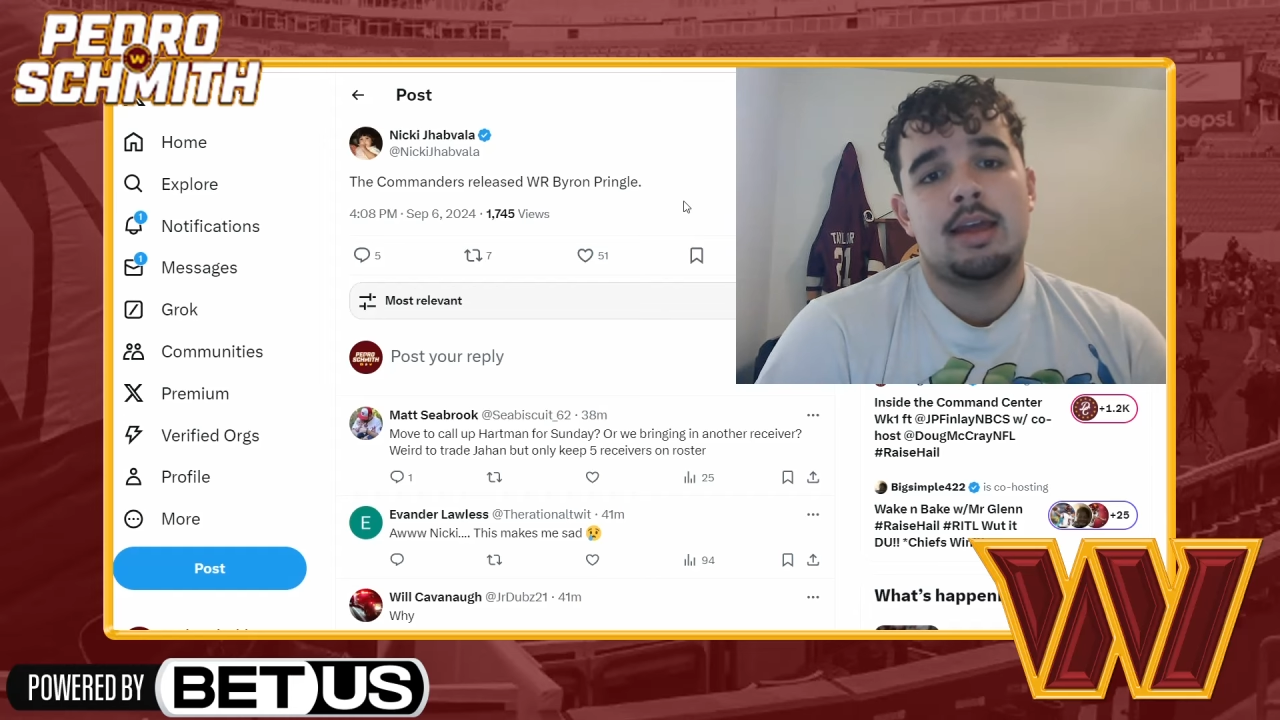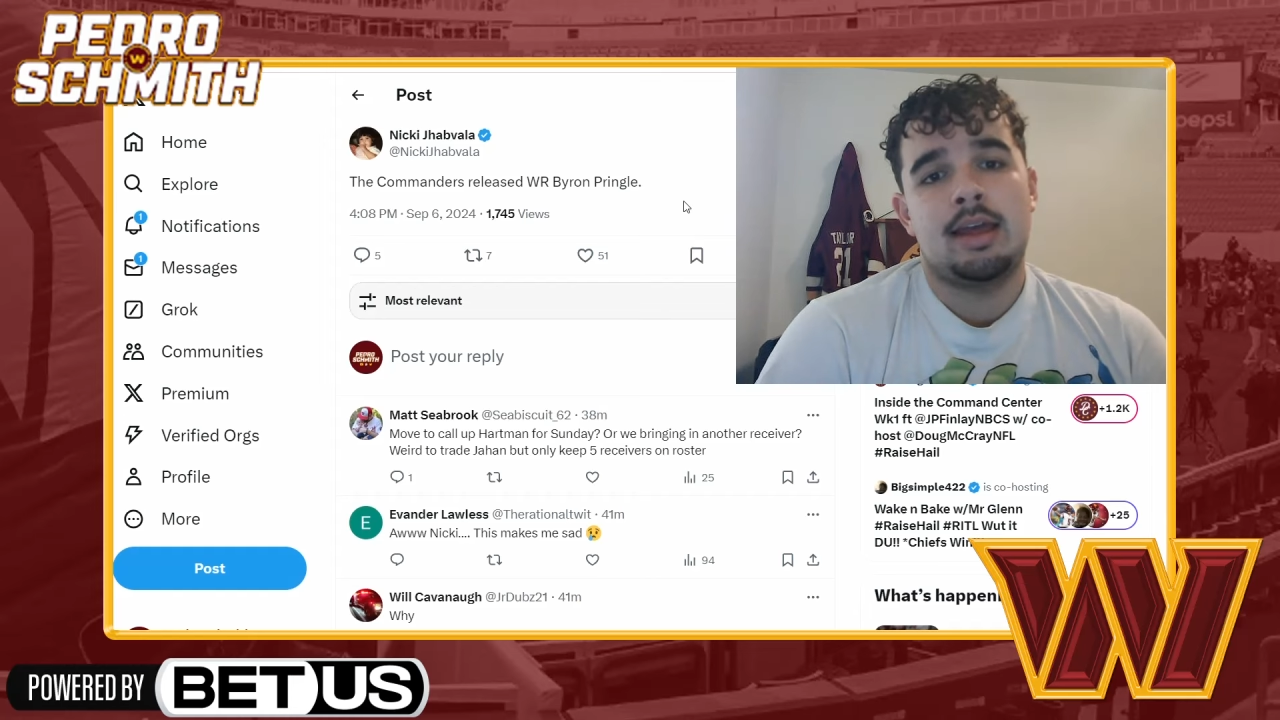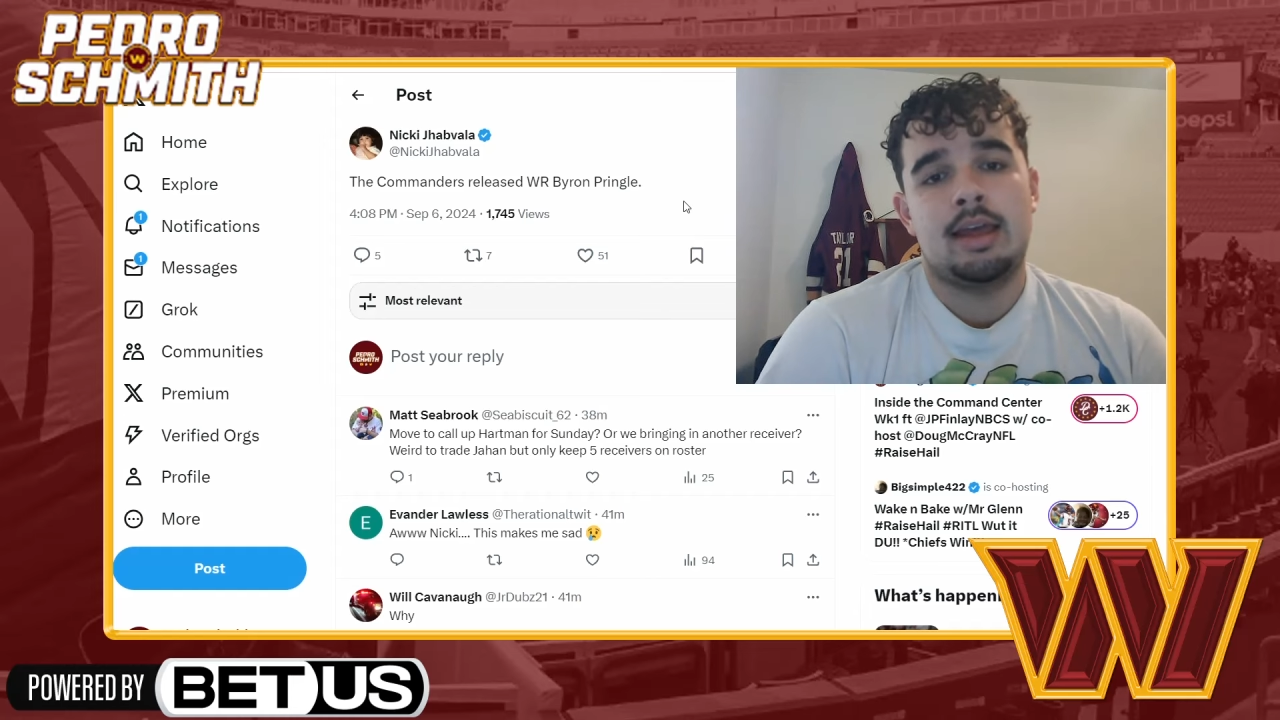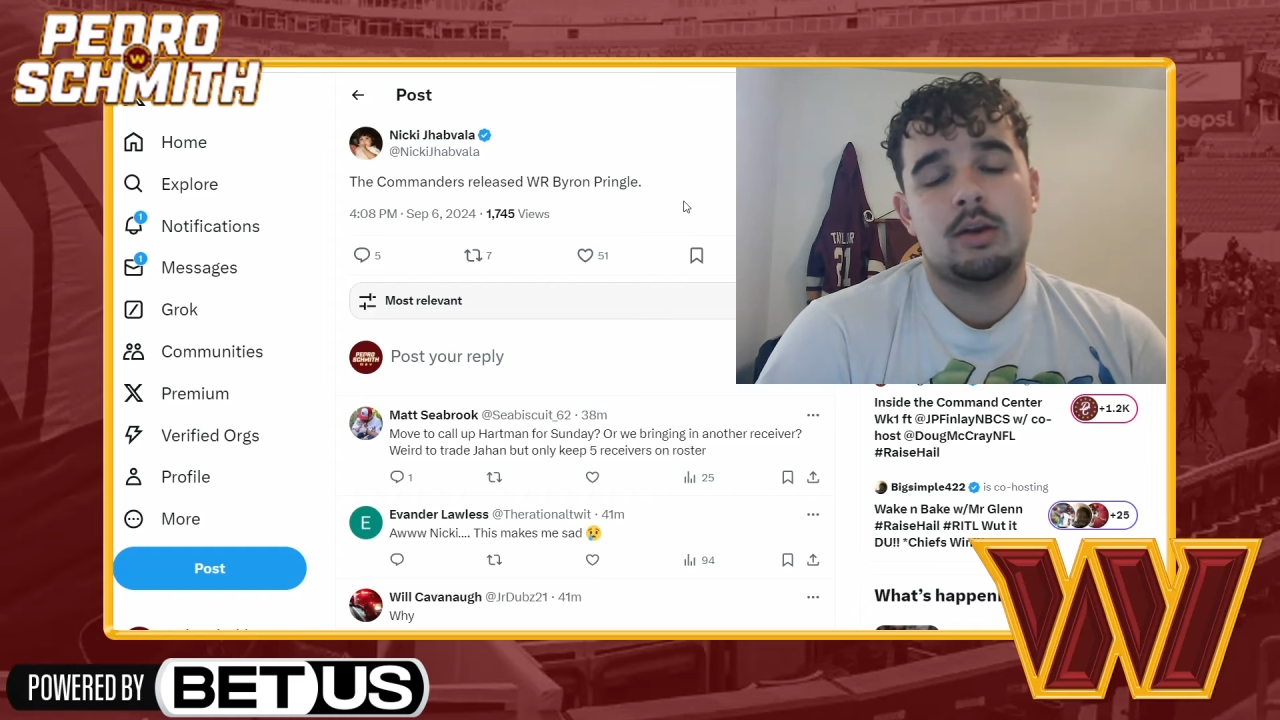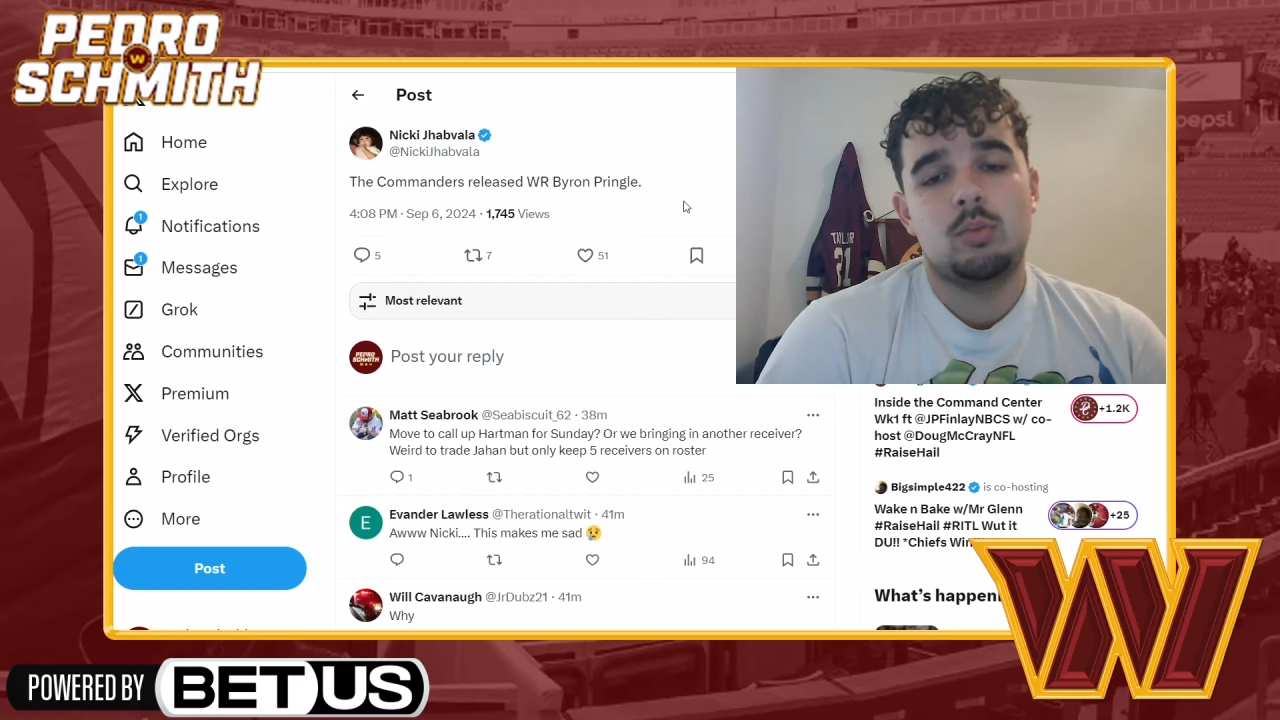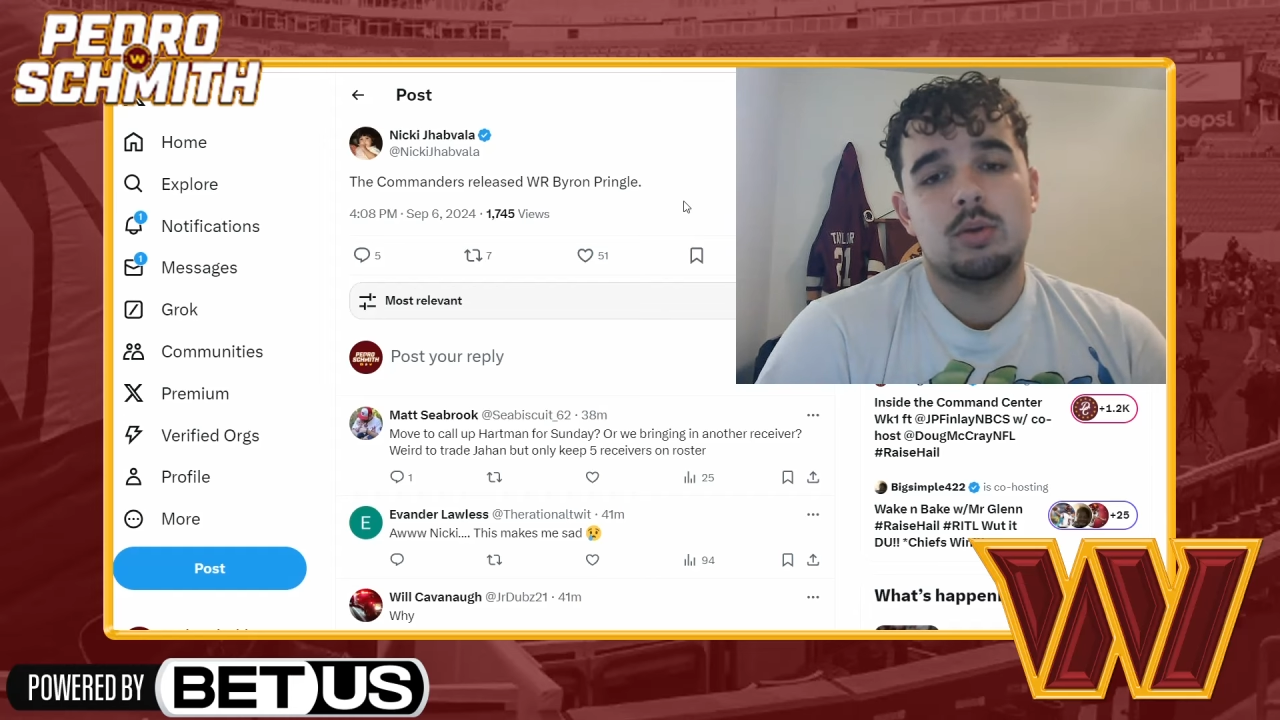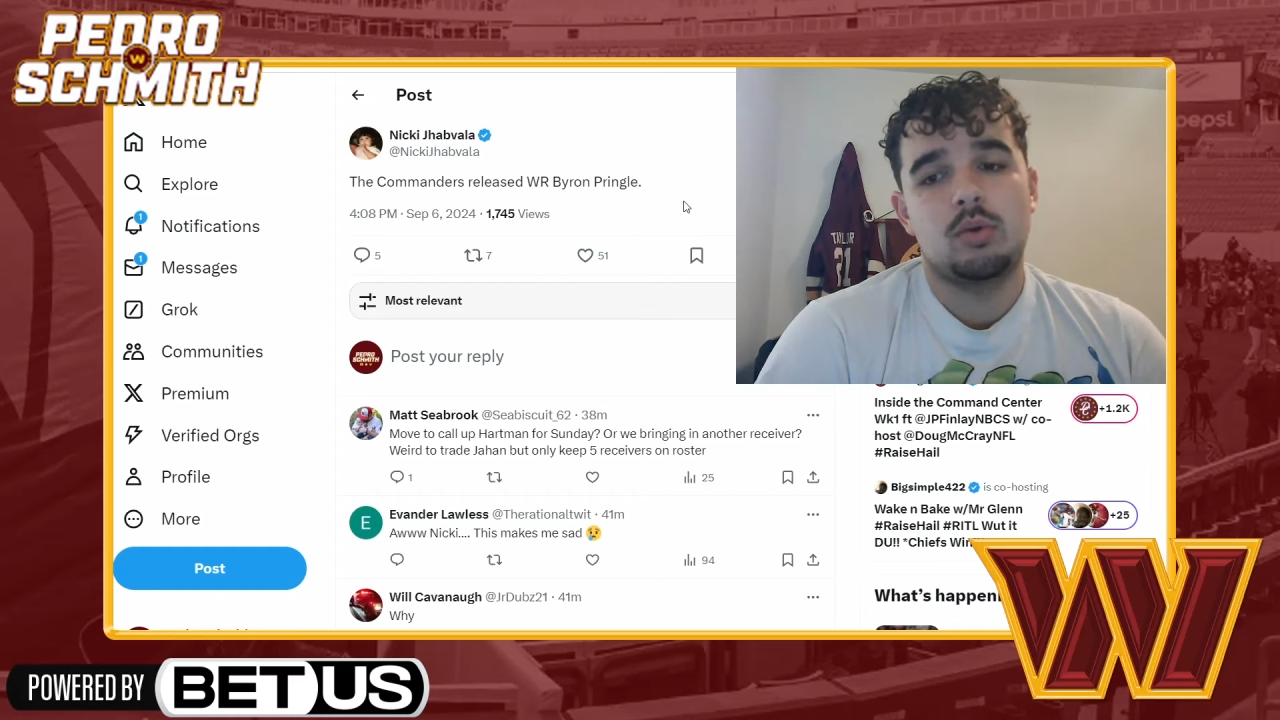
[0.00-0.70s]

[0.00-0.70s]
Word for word: and we